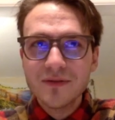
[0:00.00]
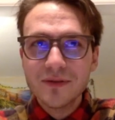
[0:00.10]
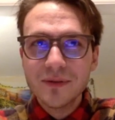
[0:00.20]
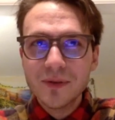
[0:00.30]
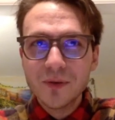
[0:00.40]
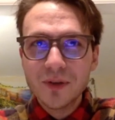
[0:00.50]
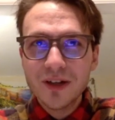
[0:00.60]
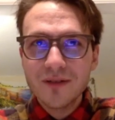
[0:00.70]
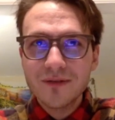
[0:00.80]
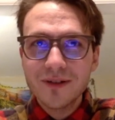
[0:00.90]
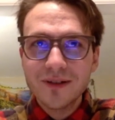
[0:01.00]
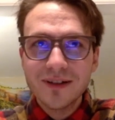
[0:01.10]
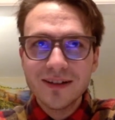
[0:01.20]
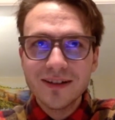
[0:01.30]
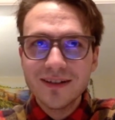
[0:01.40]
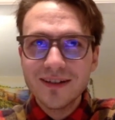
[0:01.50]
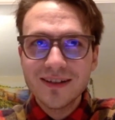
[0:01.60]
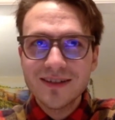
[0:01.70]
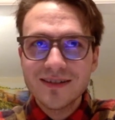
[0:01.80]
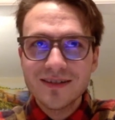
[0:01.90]
of them or whatever, and
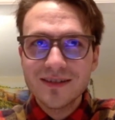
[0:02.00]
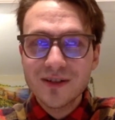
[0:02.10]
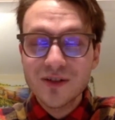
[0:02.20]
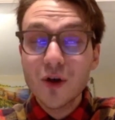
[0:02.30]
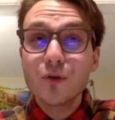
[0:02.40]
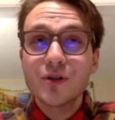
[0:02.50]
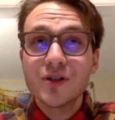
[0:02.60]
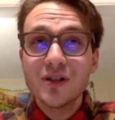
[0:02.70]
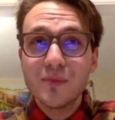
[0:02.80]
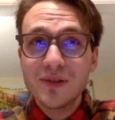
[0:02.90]
it's so cheap.